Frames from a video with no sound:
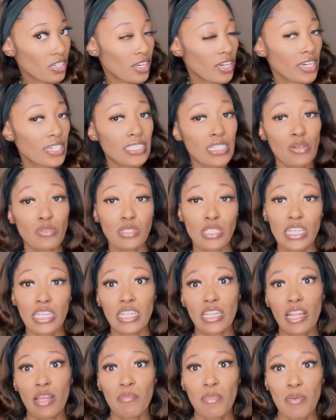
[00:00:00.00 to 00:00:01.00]
Because I was
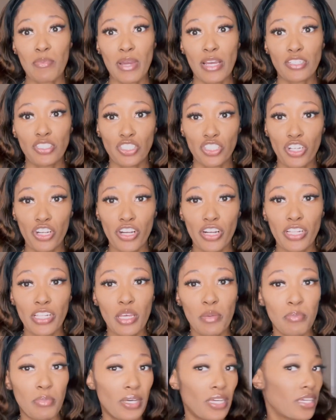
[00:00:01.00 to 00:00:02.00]
thinking maybe I should curl
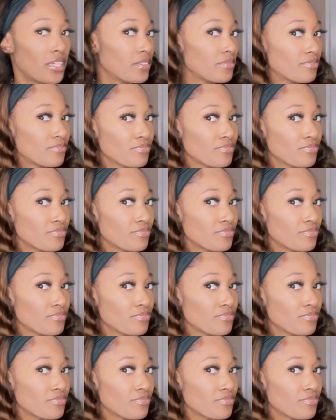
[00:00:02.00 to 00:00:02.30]
it, but